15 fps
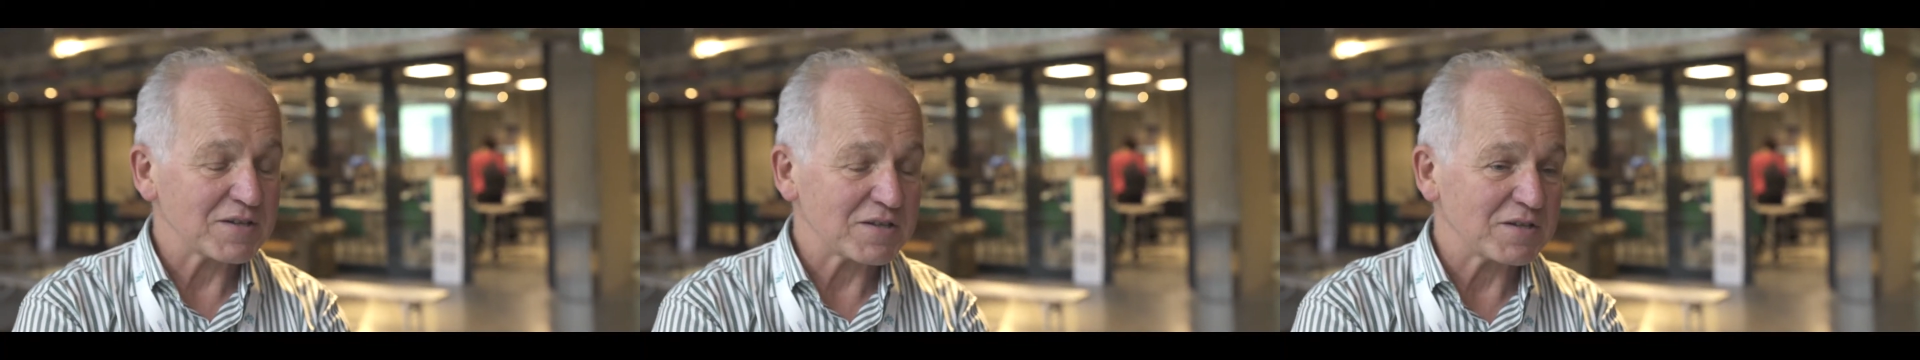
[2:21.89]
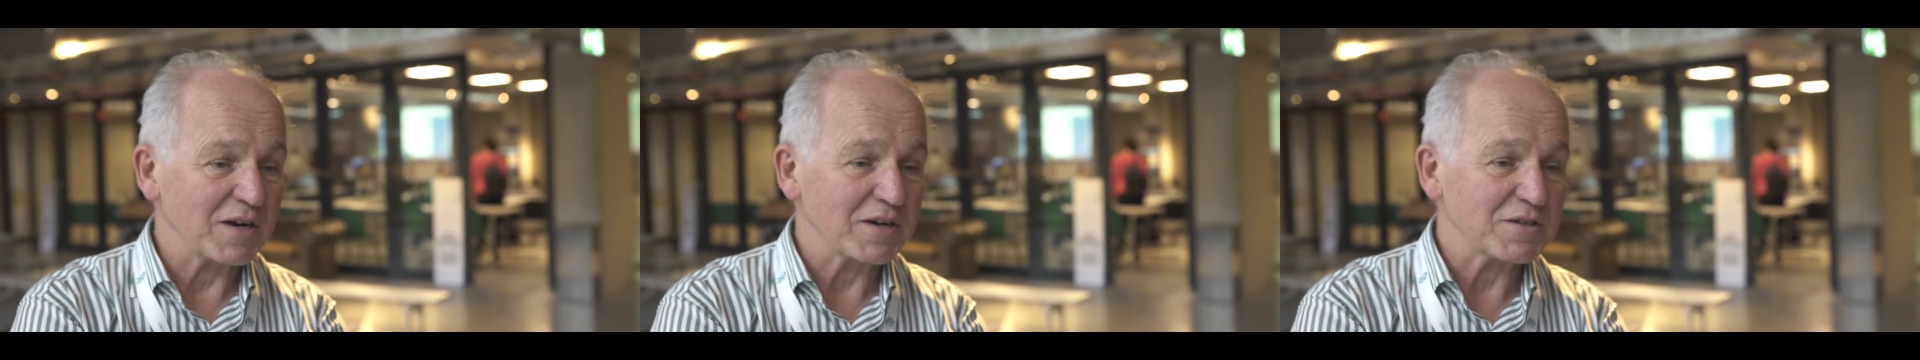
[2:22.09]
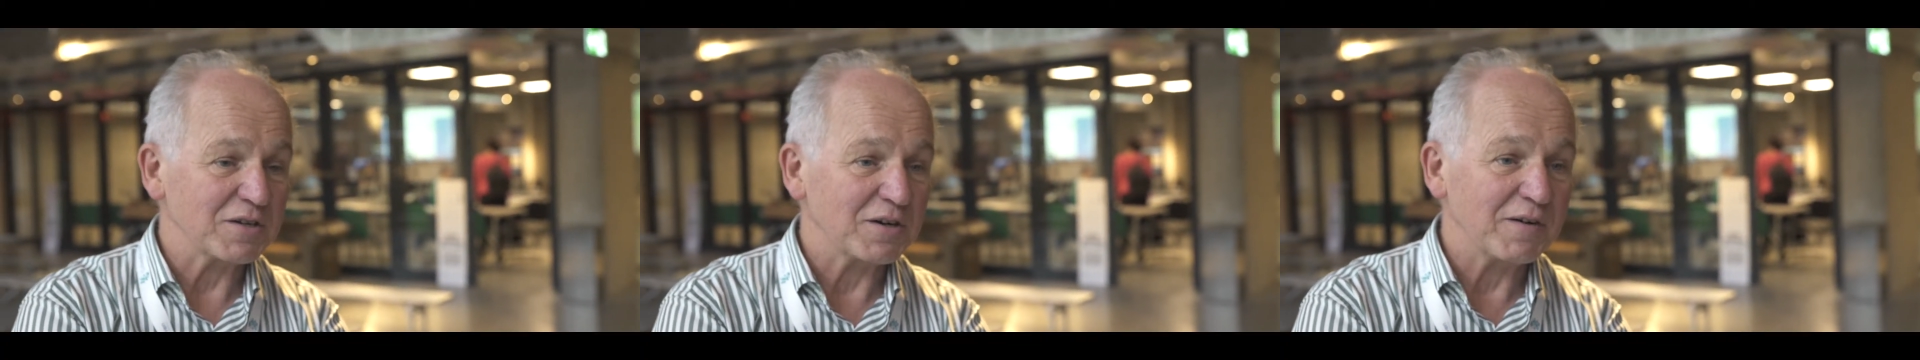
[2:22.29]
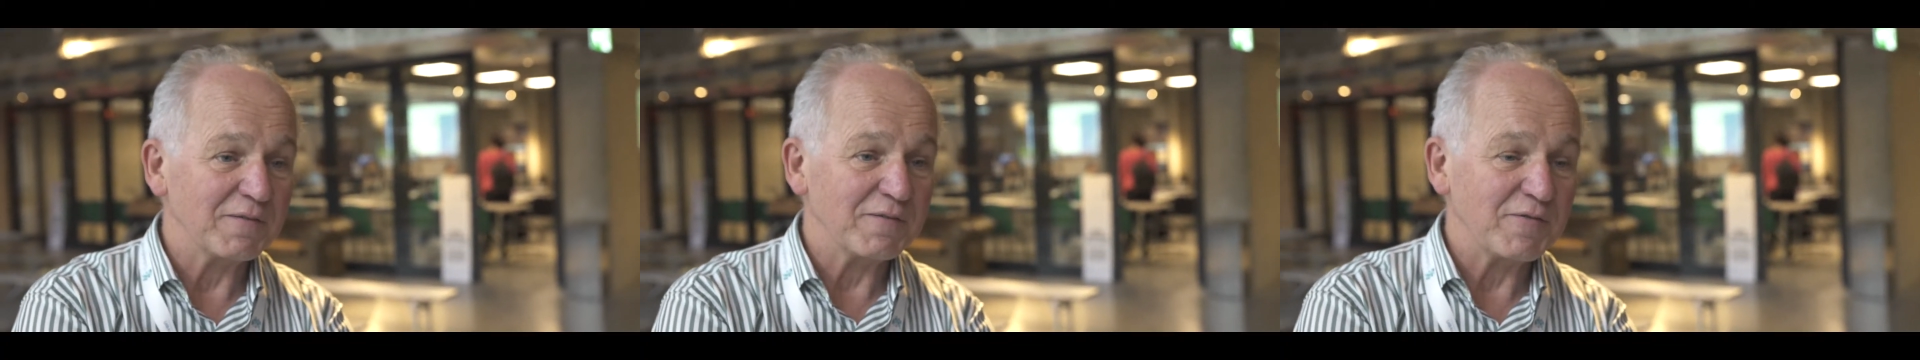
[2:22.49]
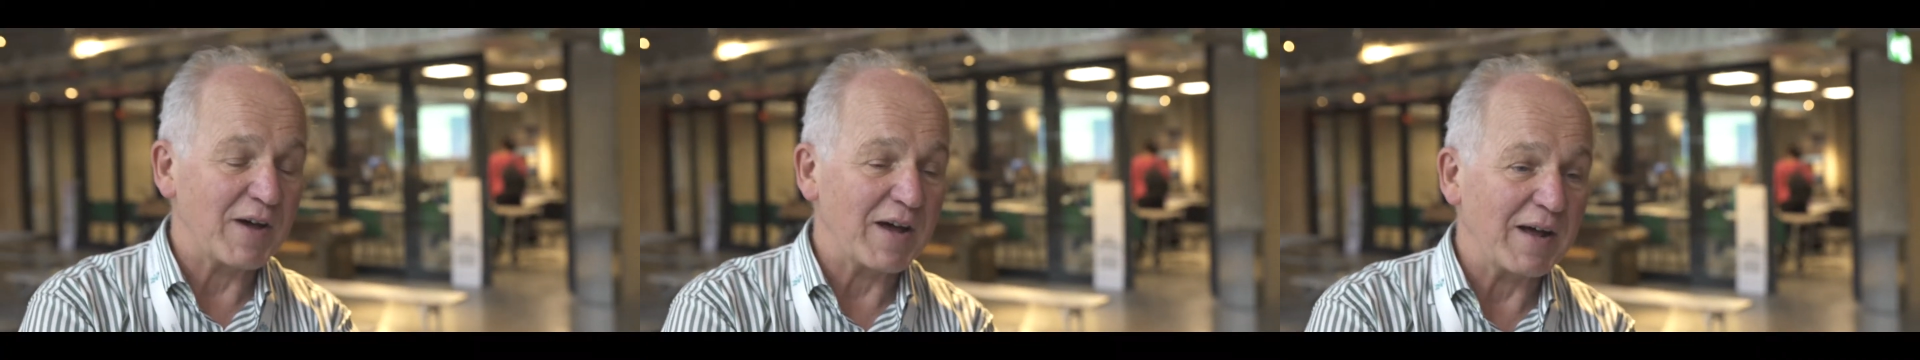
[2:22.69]
structure
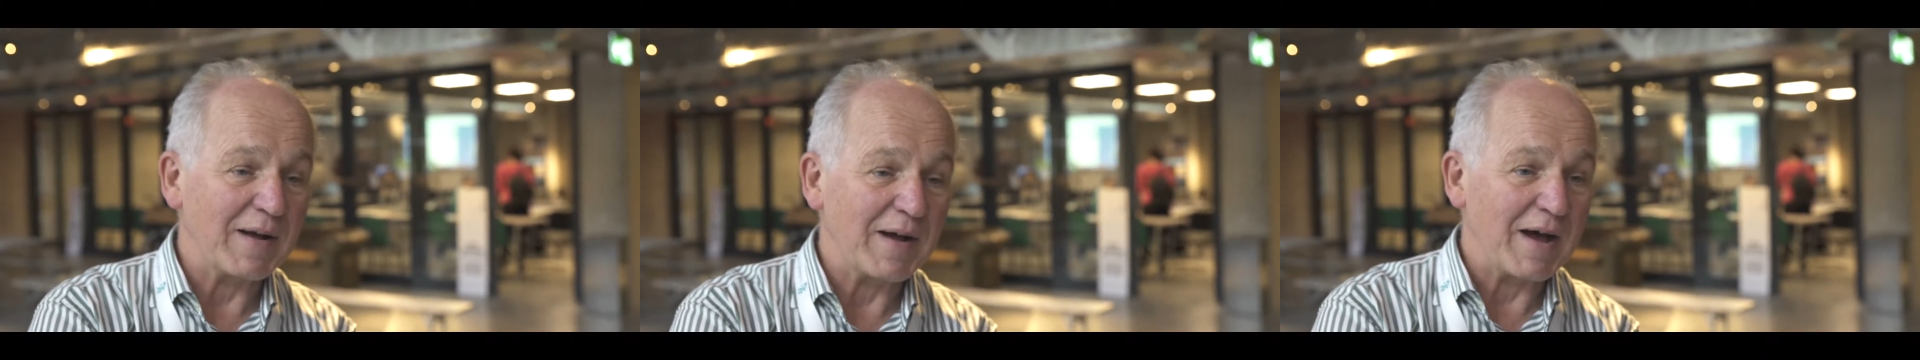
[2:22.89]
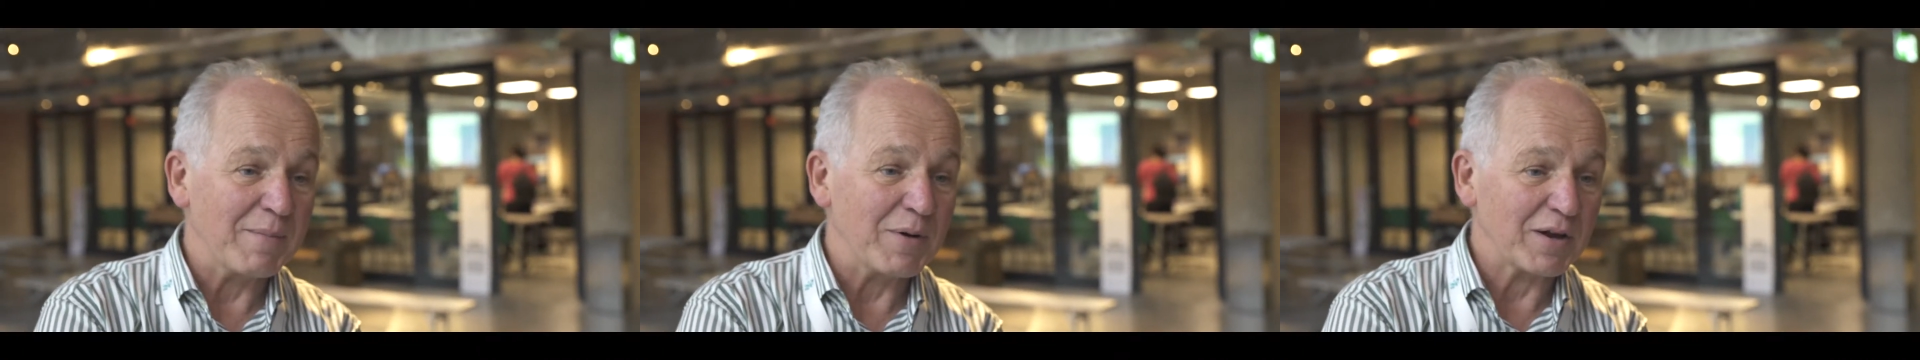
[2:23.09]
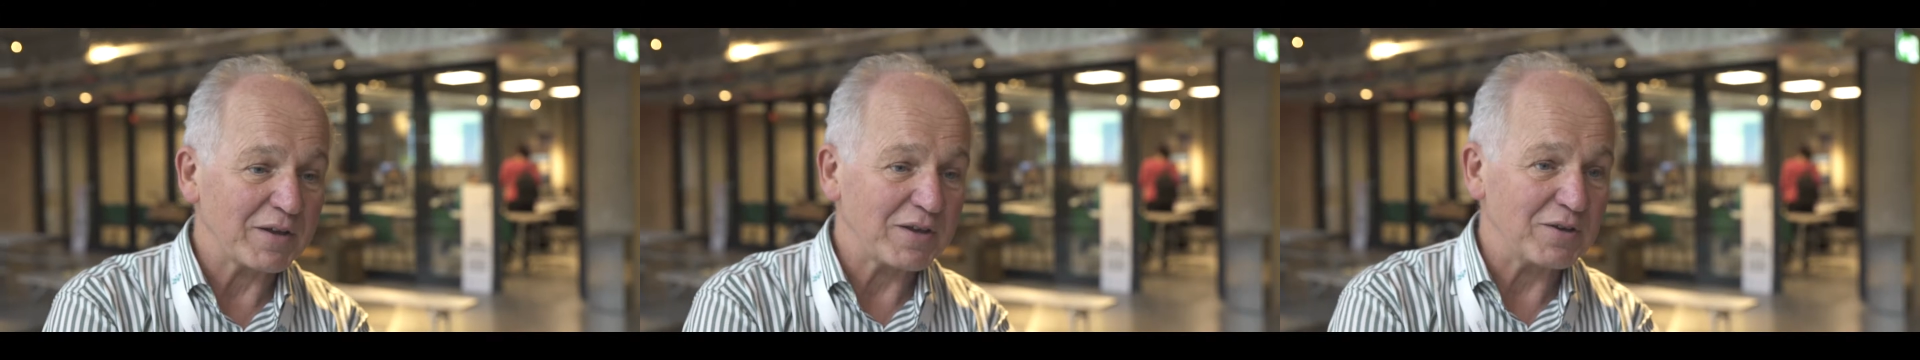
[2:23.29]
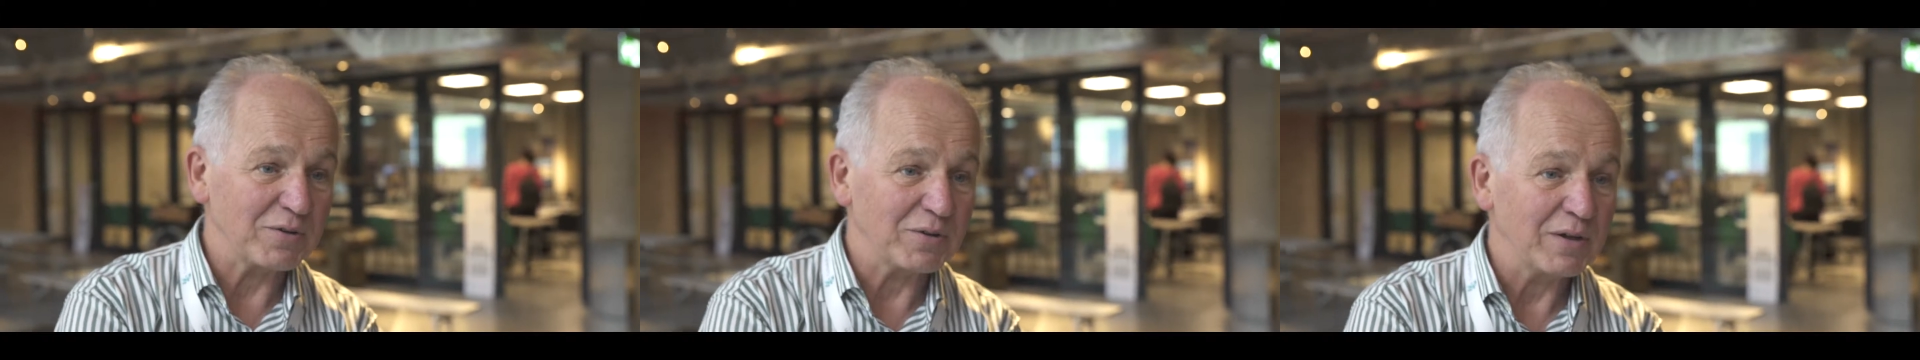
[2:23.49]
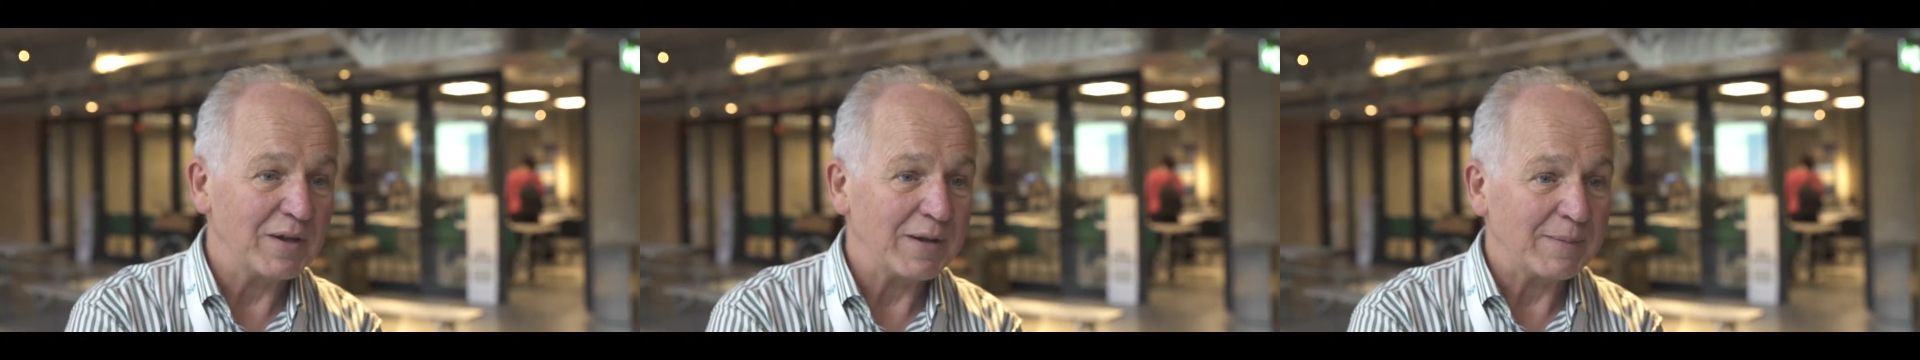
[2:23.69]
of a
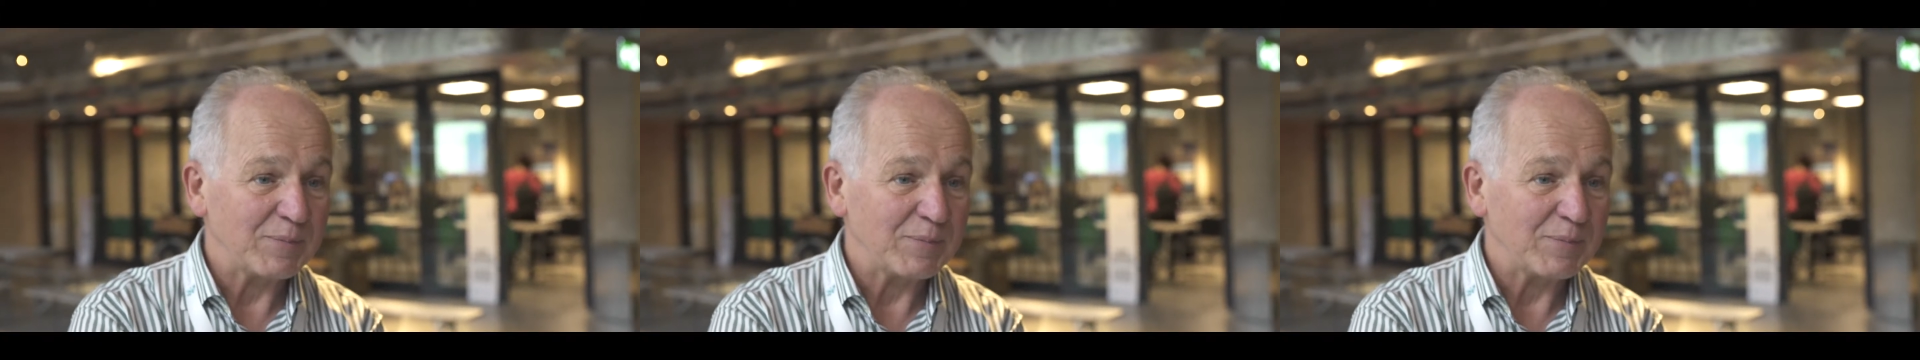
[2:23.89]
molecule,